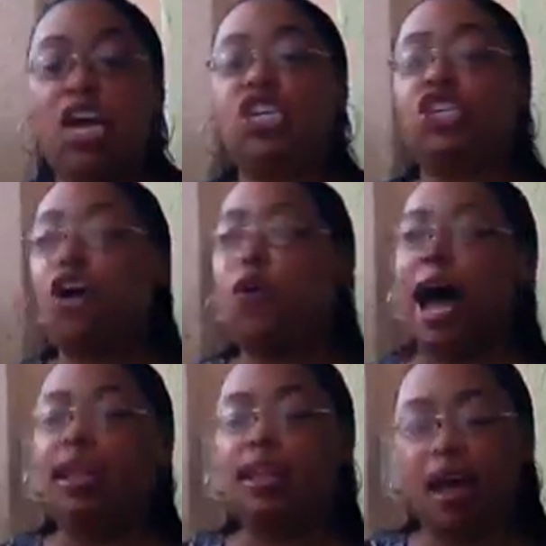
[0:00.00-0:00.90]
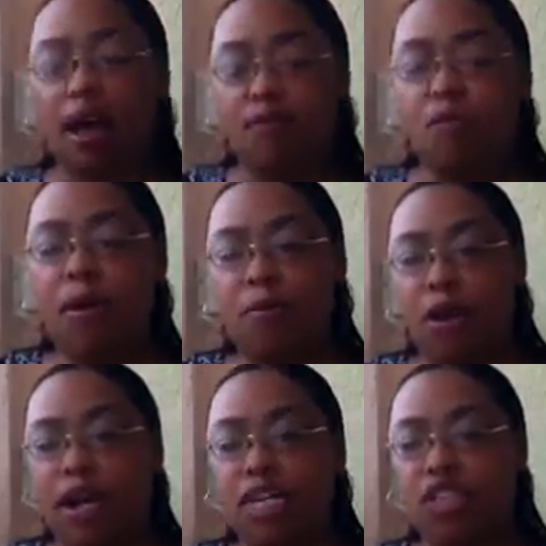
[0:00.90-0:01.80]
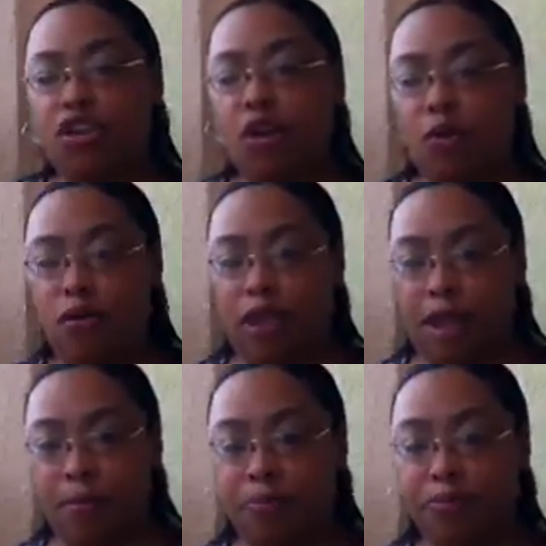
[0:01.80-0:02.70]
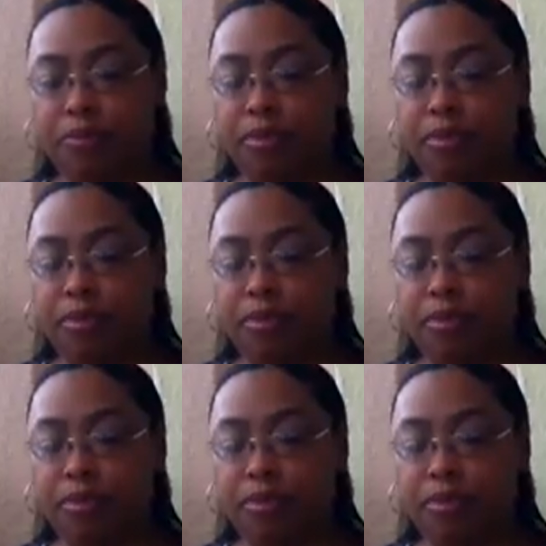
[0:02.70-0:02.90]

So I love when Marcus told them,